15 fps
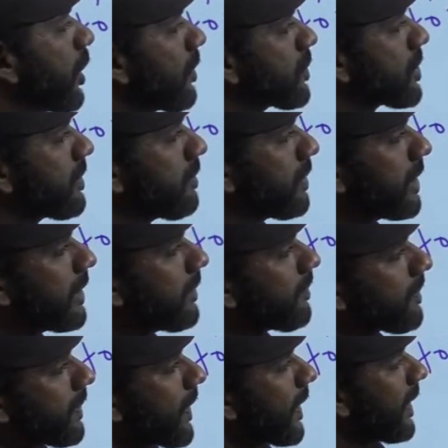option B.
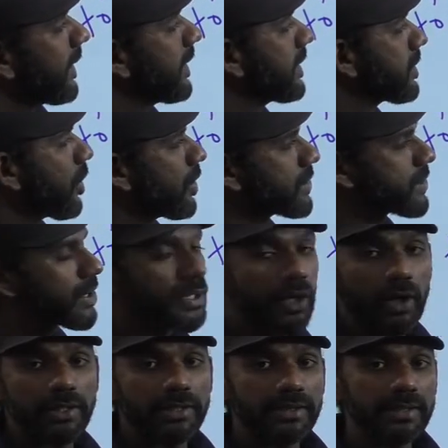It is also
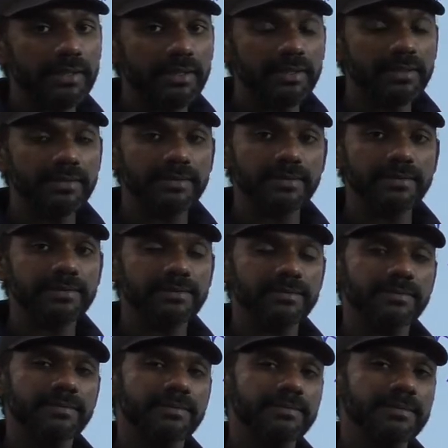not in the
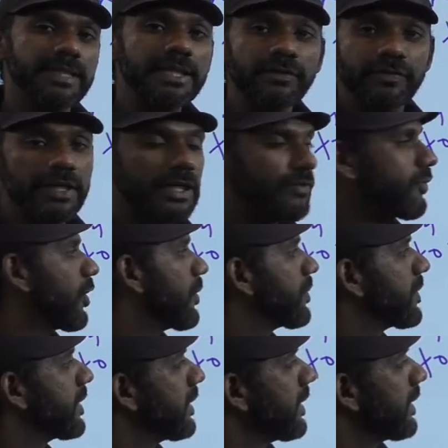infinitive
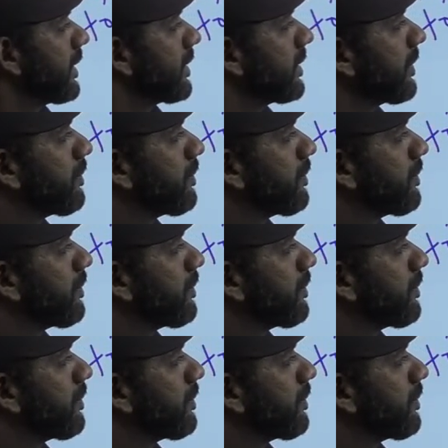form. The